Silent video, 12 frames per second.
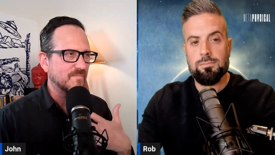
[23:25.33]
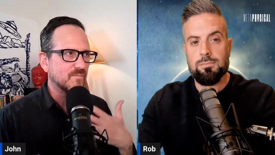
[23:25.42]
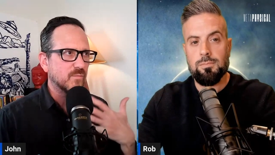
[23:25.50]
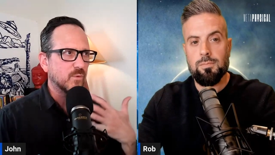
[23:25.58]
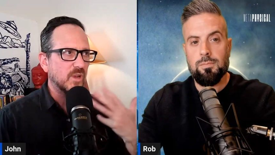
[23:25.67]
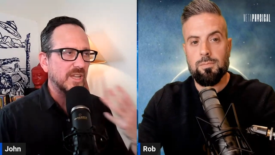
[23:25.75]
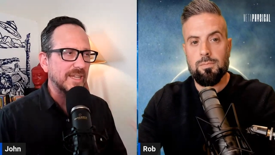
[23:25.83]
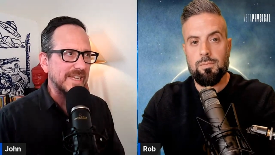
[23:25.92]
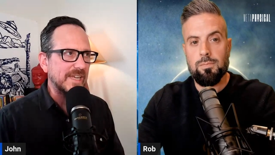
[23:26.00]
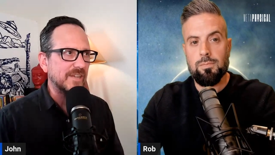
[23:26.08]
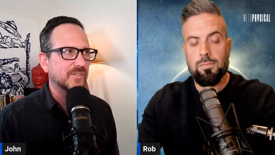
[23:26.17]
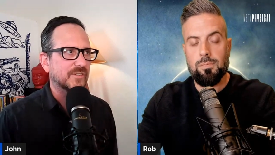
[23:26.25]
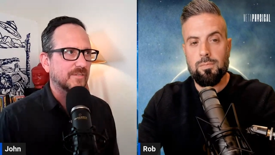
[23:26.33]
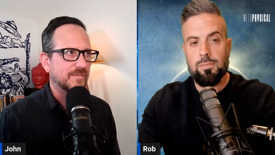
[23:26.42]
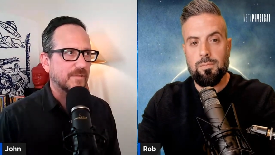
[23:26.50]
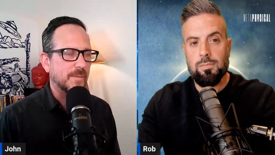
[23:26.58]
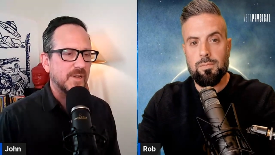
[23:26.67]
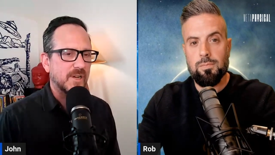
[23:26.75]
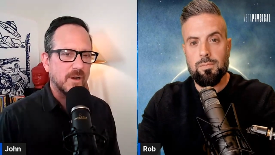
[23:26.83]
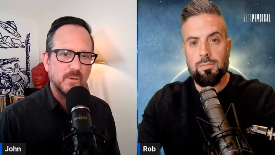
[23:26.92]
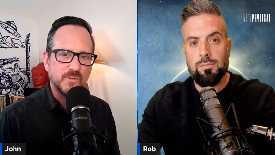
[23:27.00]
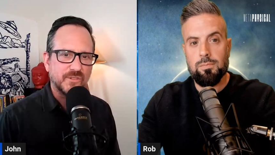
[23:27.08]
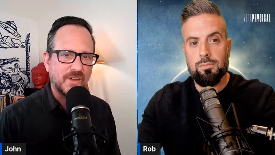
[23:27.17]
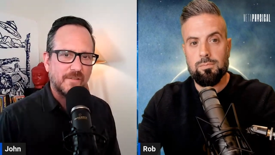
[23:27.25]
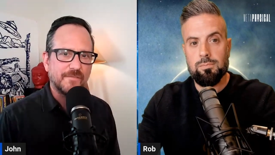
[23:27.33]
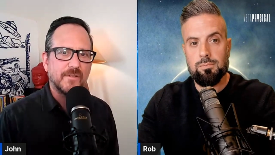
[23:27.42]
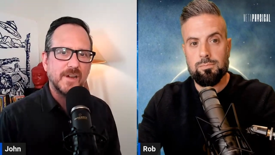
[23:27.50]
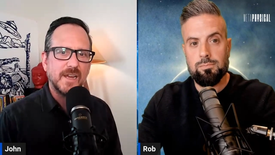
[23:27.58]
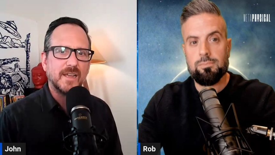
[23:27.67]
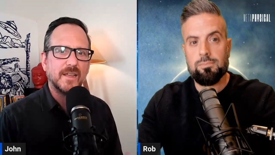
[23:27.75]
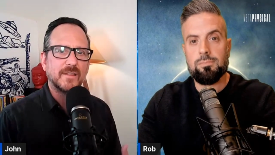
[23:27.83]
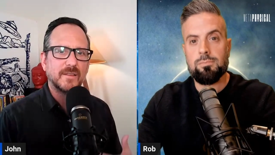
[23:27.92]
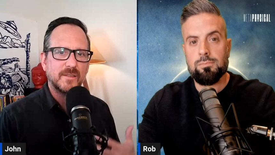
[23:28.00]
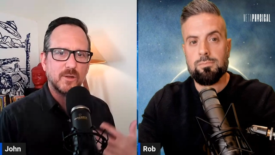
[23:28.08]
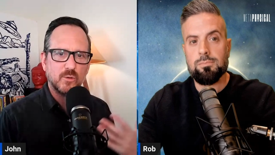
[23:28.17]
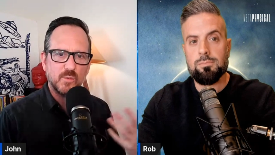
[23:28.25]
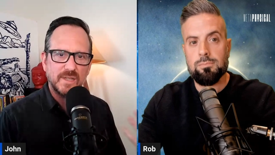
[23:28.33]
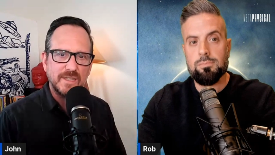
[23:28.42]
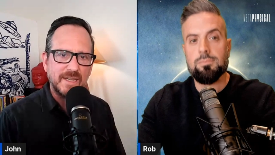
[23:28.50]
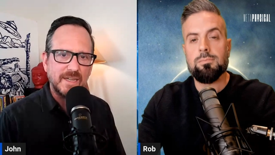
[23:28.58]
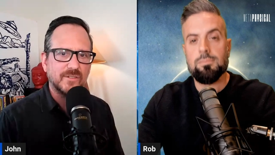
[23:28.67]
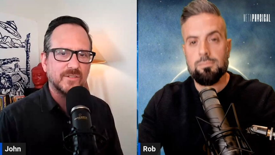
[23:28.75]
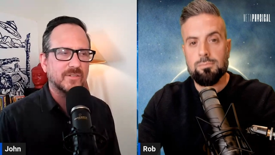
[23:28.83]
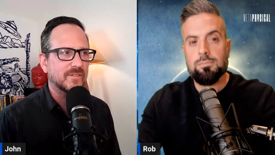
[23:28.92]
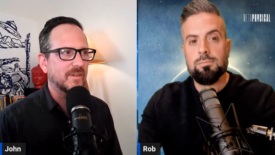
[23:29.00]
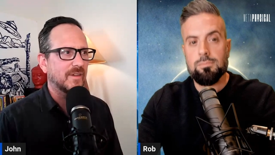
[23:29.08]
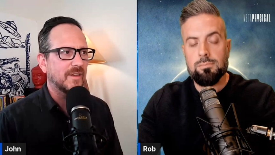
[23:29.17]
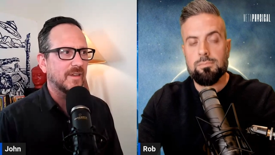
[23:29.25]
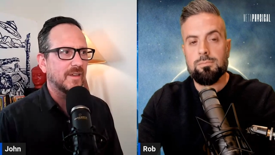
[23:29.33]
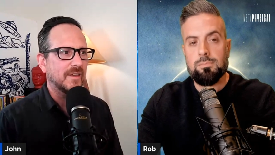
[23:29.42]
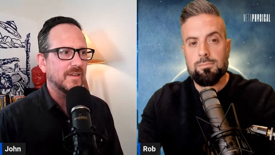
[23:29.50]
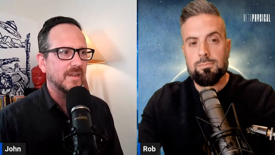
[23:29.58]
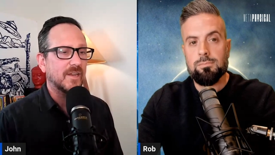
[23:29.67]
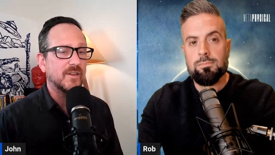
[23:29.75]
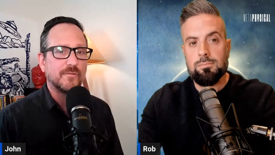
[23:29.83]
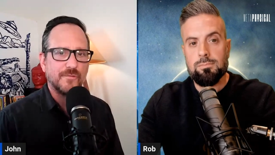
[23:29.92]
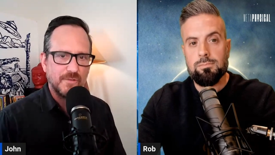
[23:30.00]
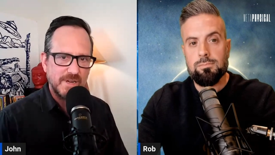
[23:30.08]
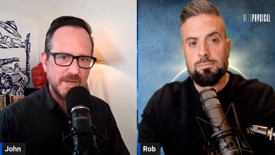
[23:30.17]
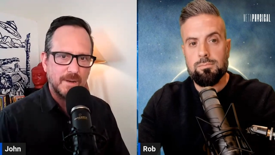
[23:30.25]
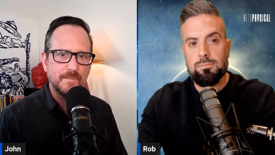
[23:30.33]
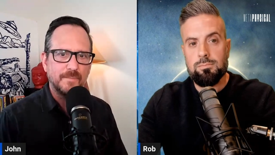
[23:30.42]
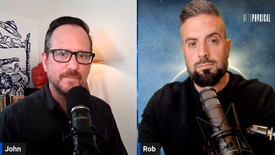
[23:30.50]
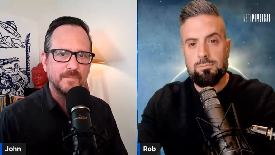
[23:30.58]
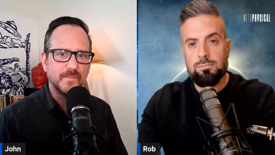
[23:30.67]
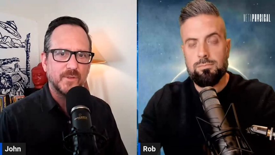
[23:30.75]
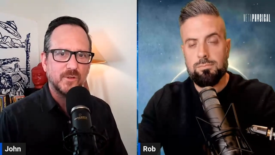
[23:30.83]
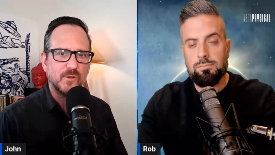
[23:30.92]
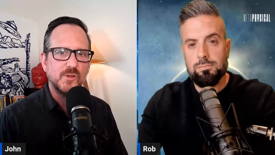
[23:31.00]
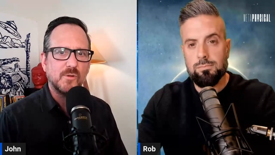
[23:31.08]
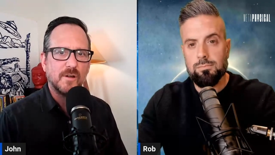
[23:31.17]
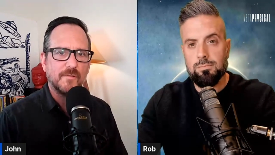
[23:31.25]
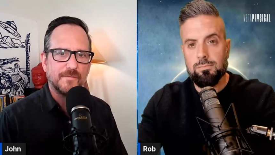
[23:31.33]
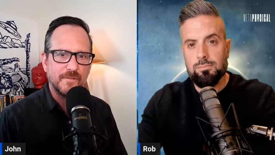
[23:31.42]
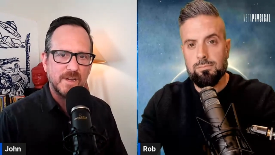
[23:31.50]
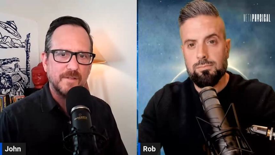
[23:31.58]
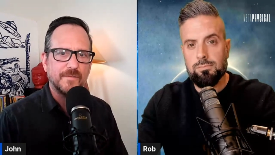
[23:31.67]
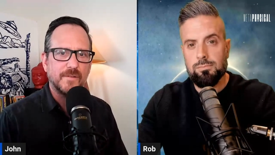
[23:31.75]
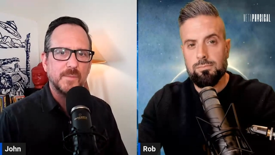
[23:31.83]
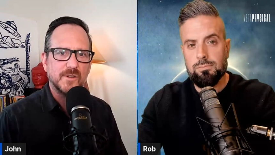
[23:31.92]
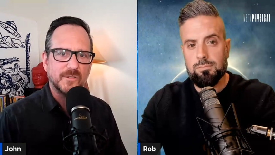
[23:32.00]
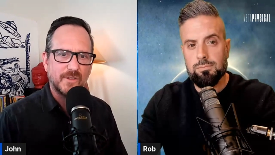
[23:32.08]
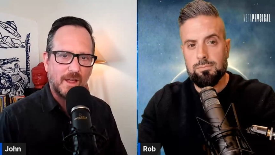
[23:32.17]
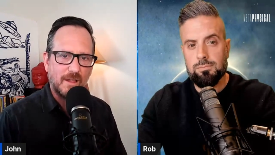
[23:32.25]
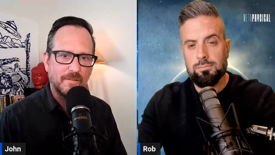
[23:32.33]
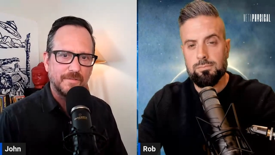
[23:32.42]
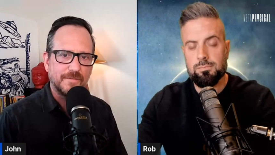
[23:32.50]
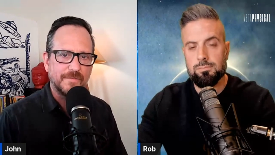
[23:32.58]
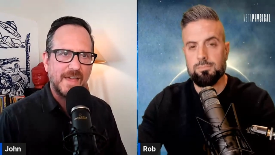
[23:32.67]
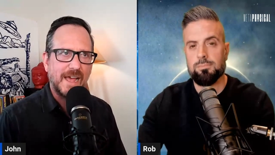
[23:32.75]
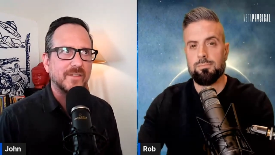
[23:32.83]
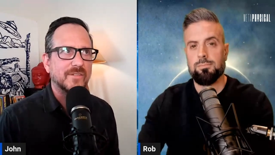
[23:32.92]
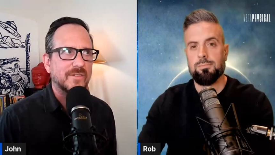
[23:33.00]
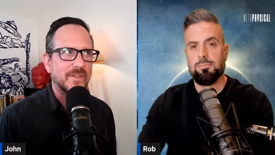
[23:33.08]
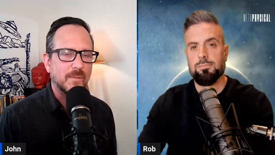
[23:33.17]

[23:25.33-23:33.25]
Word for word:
Speaker 1: release from your own suffering, your release into freedom. So mm. you are free from yourself. That's the